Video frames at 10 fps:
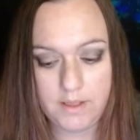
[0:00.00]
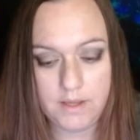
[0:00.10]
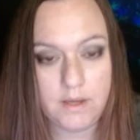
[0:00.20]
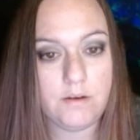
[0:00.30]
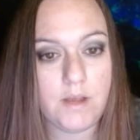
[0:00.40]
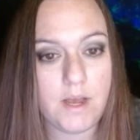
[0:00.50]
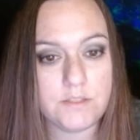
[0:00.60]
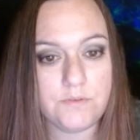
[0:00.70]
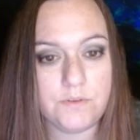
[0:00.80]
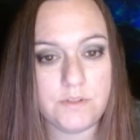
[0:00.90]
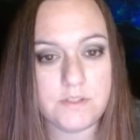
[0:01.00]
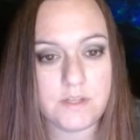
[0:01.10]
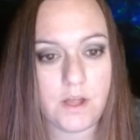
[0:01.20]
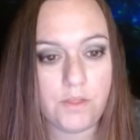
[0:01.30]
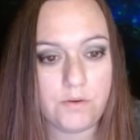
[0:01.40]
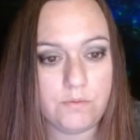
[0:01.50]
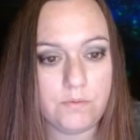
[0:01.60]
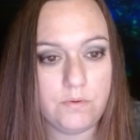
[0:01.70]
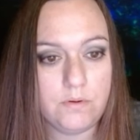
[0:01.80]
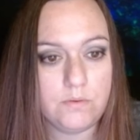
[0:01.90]
then as for this other
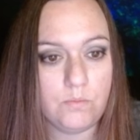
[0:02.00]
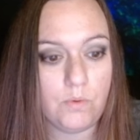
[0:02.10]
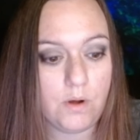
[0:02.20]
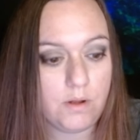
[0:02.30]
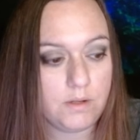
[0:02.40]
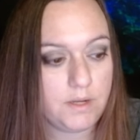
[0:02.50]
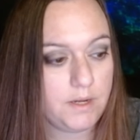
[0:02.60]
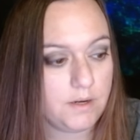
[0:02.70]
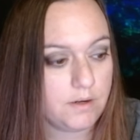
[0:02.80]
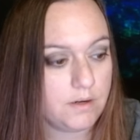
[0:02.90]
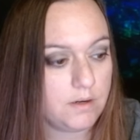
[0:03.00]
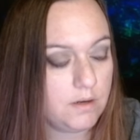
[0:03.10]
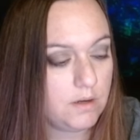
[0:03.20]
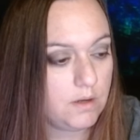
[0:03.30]
wall here,